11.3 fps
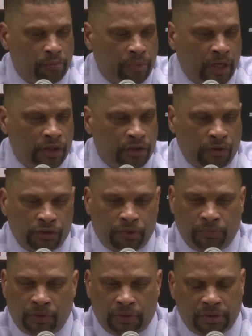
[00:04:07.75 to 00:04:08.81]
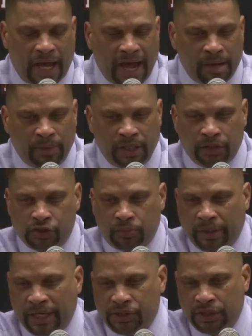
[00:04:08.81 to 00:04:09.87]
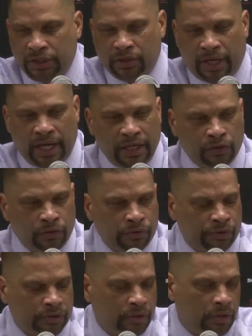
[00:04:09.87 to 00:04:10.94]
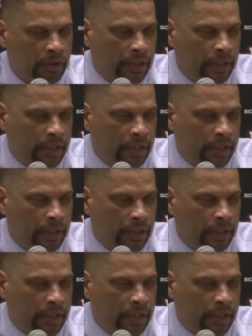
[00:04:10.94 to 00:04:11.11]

but your timing, your spacing, your angles,